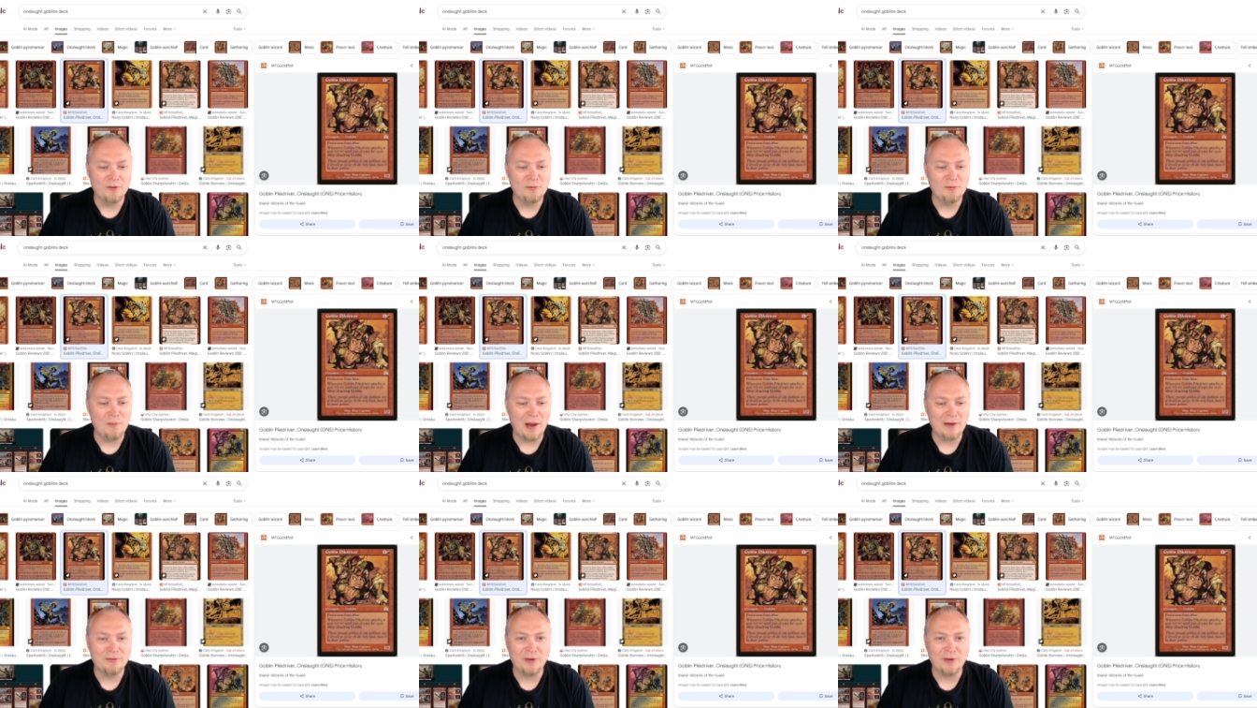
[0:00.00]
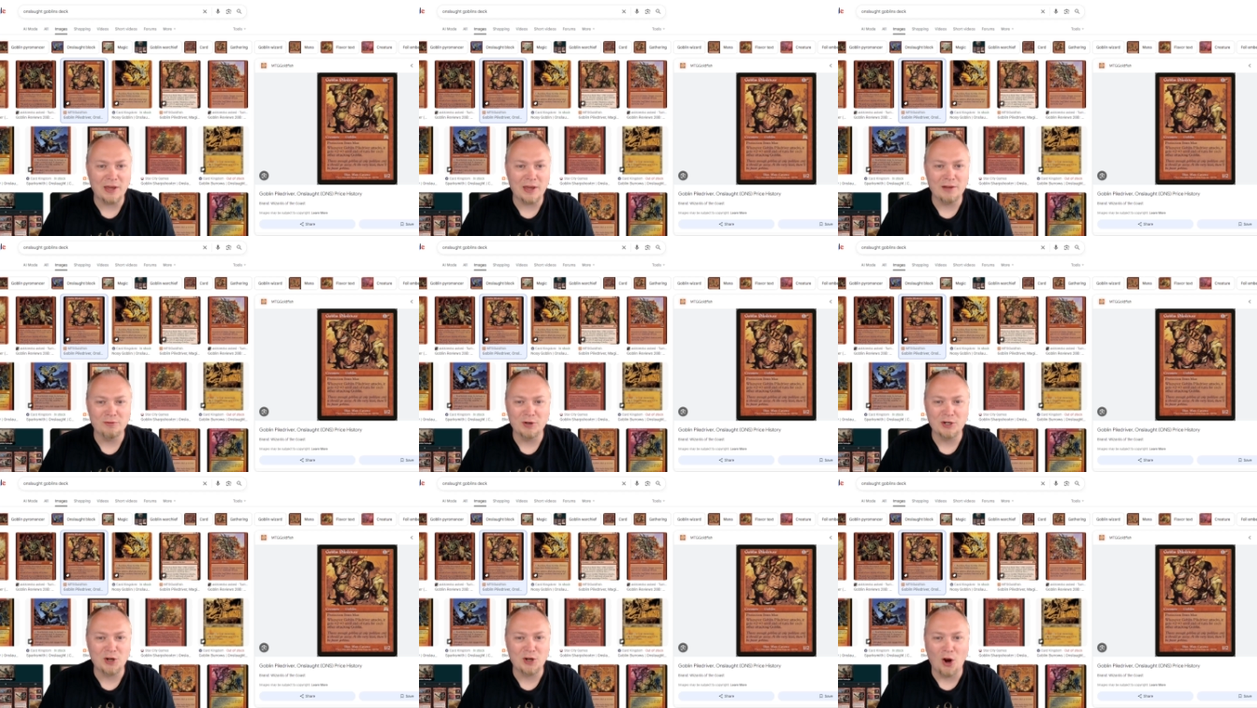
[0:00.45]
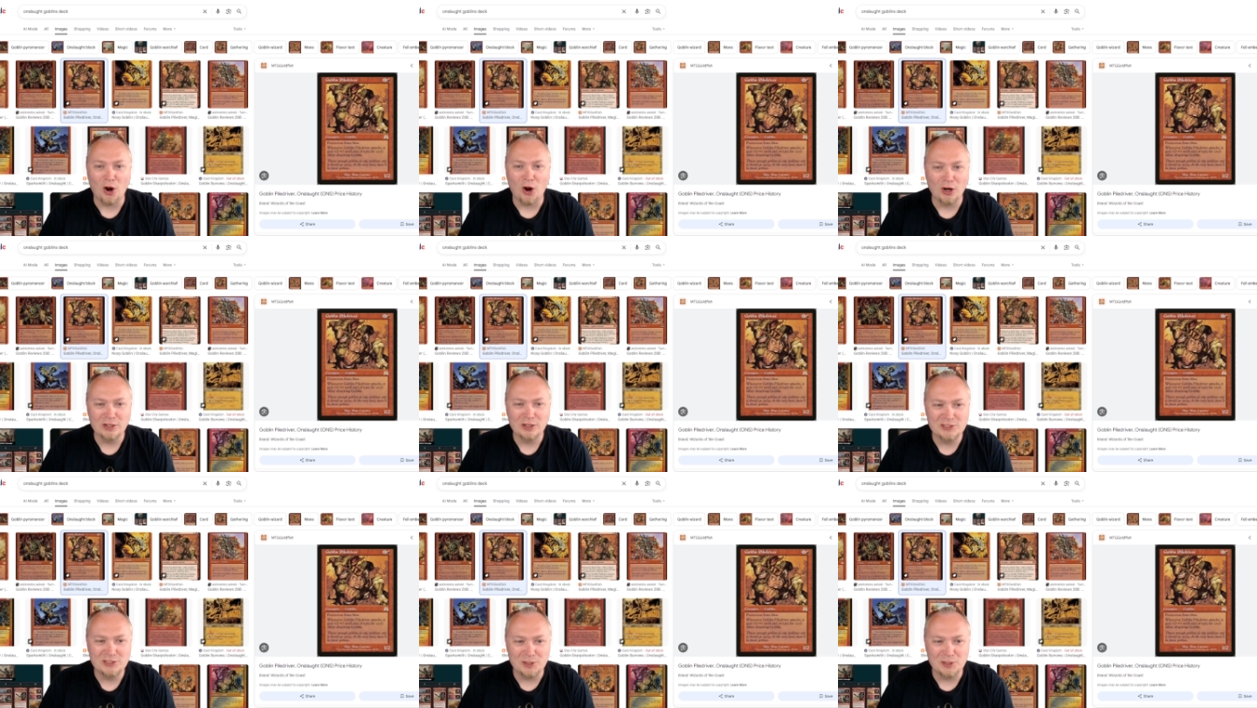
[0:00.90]
my favorite
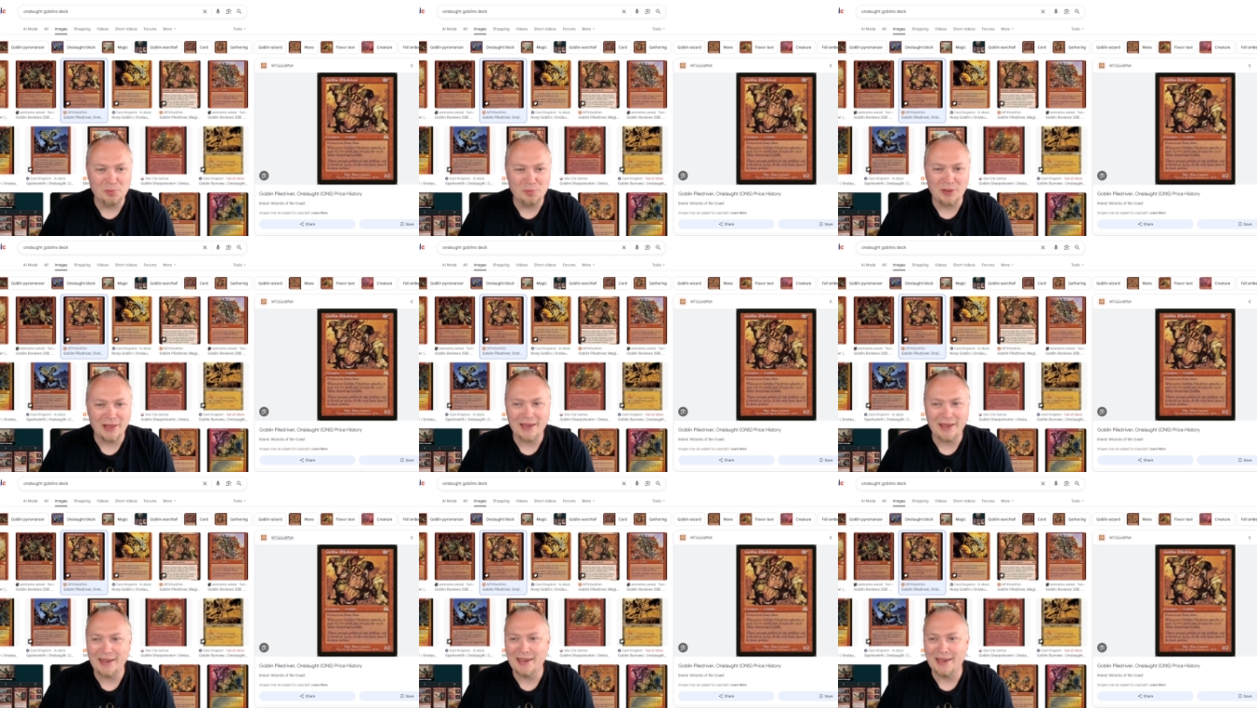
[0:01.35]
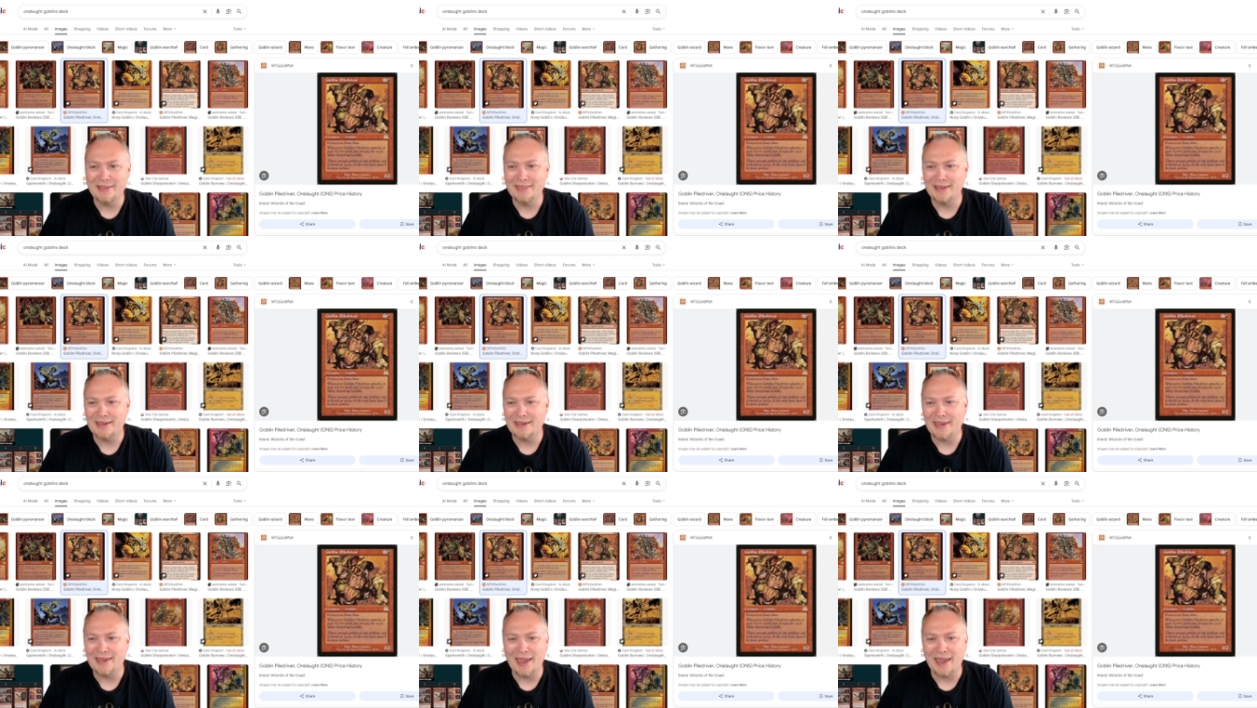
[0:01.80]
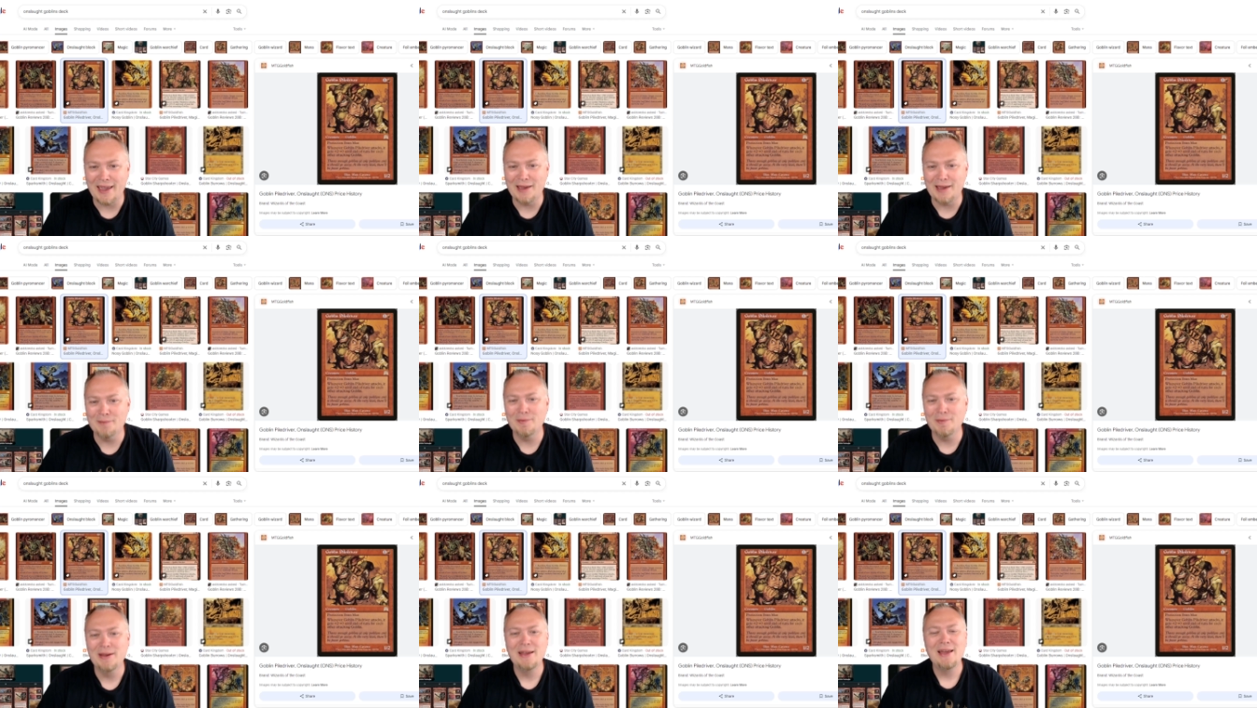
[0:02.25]
cards to play in the
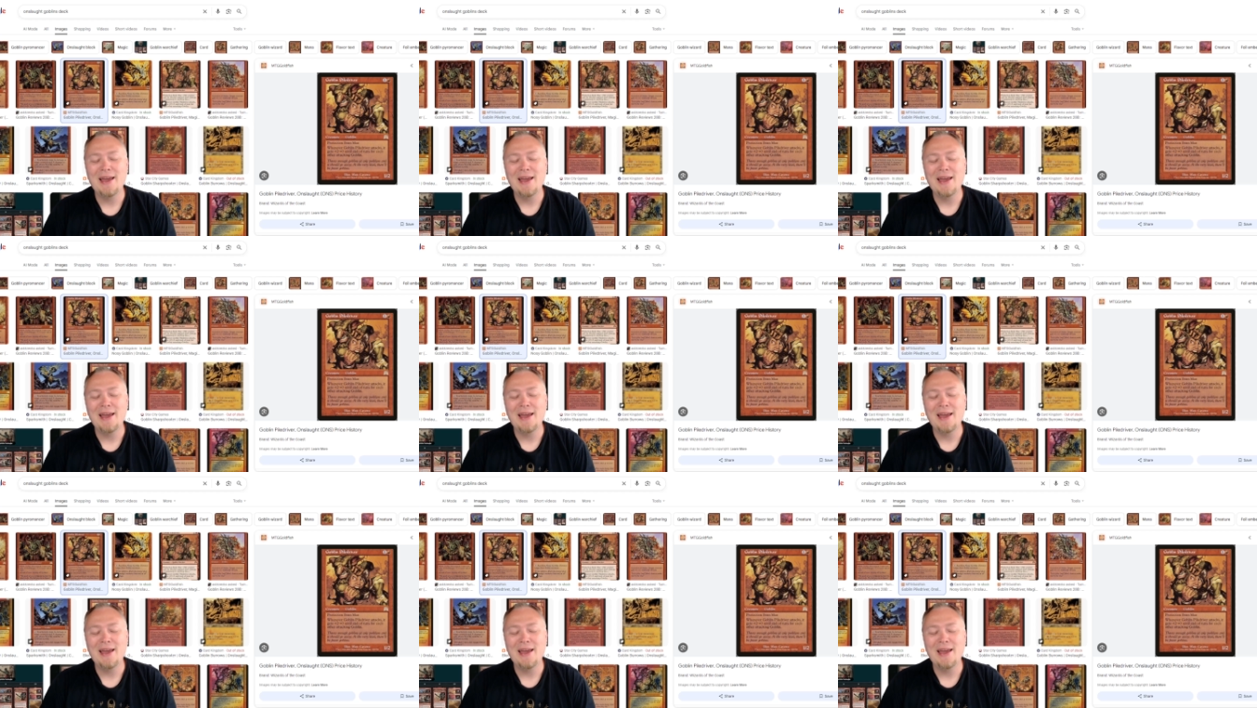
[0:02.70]
game,